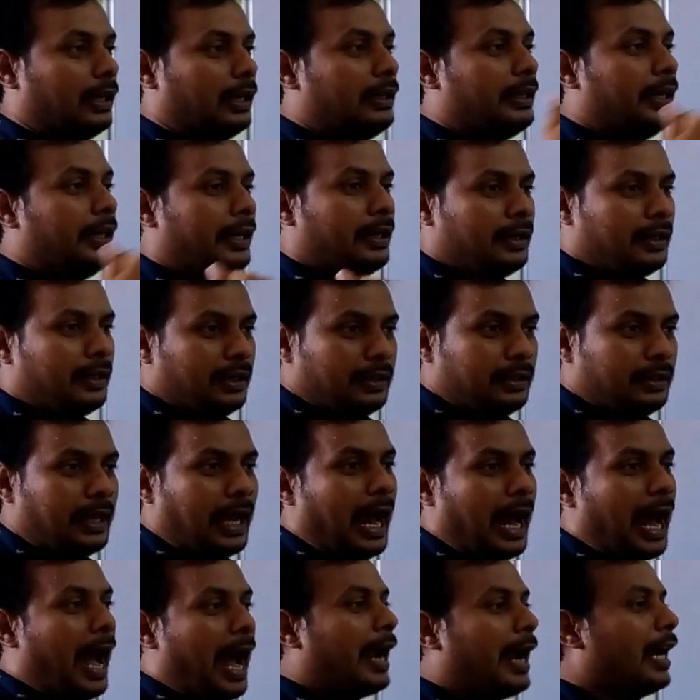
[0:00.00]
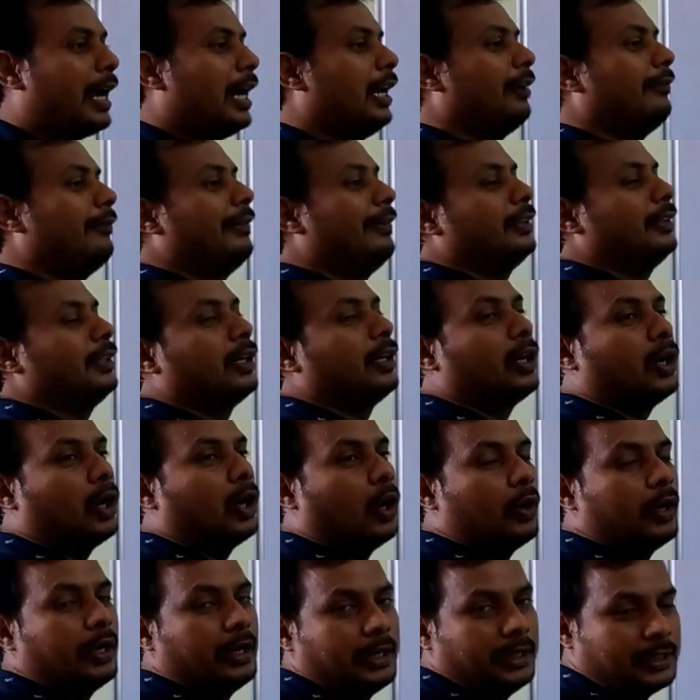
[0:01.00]
then the angle with the
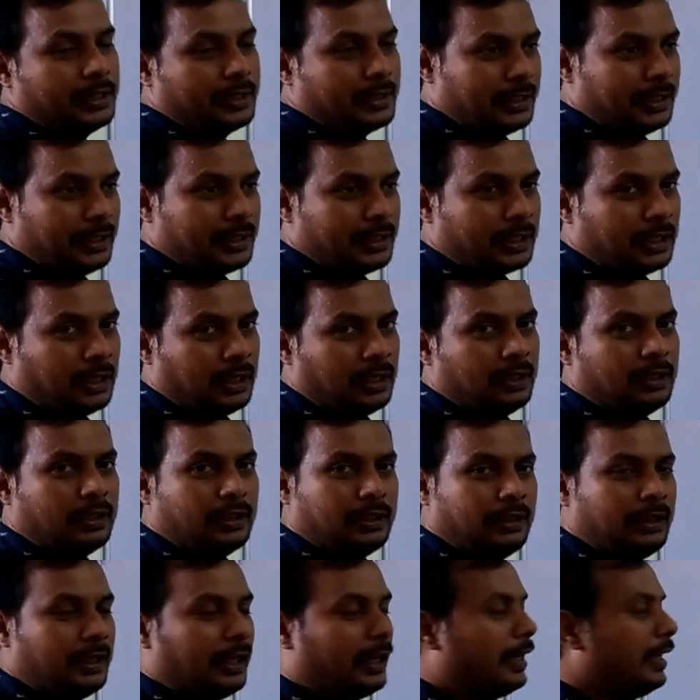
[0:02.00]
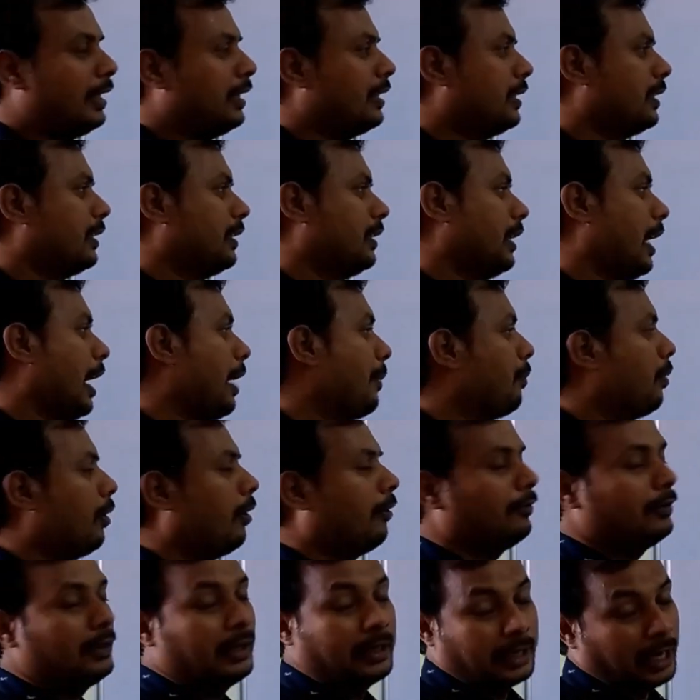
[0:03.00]
ground it is theta. That is
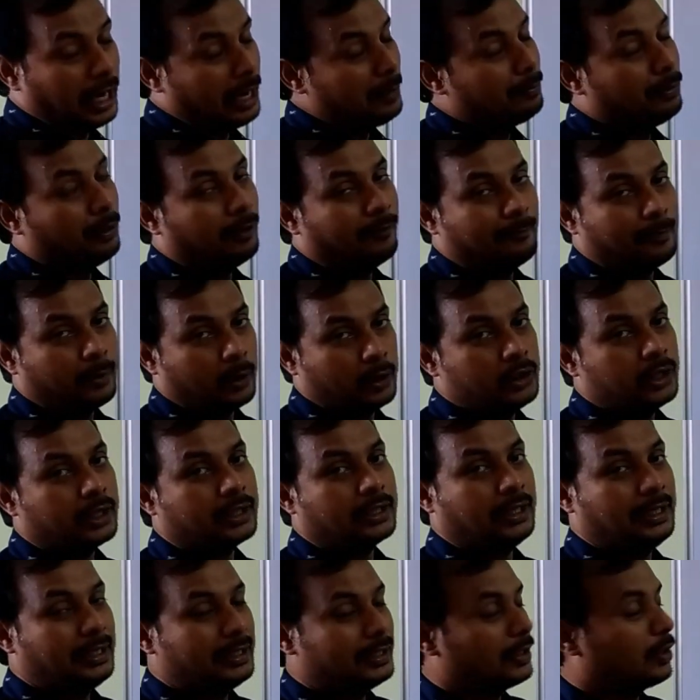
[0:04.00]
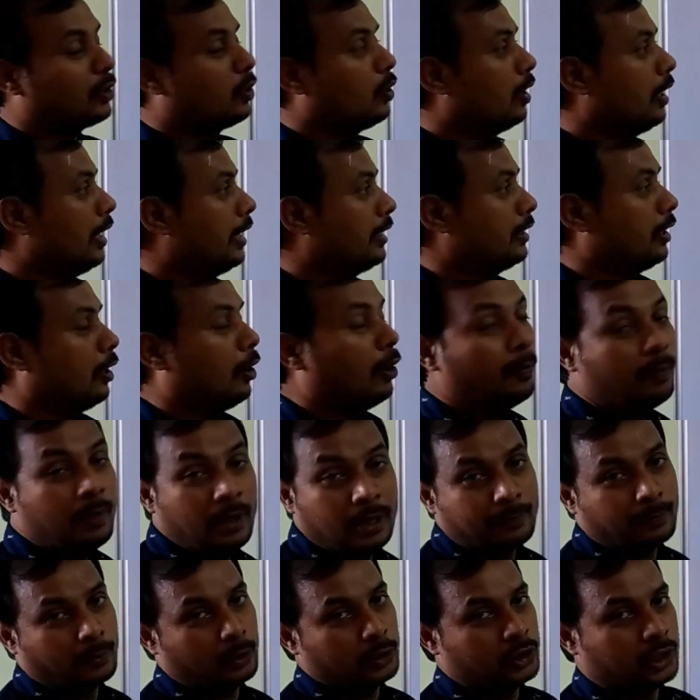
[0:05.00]
the type of projectile is called as
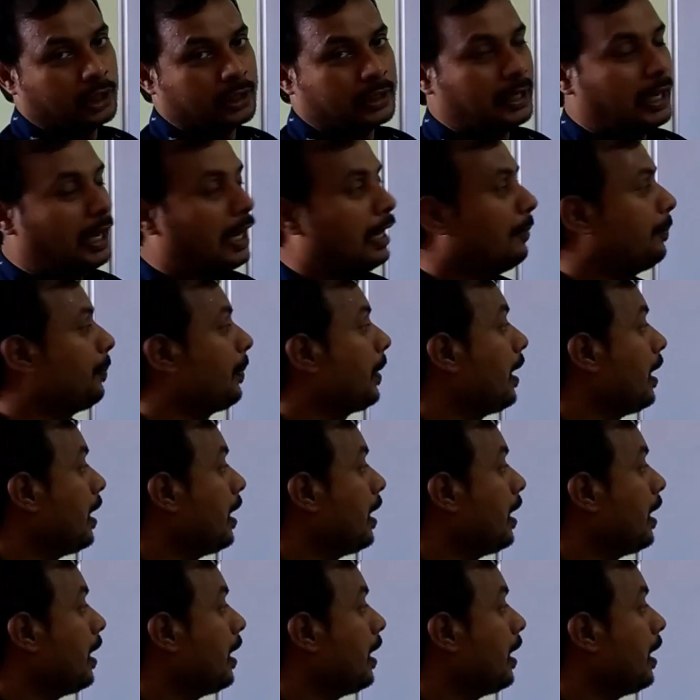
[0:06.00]
oblique projectile.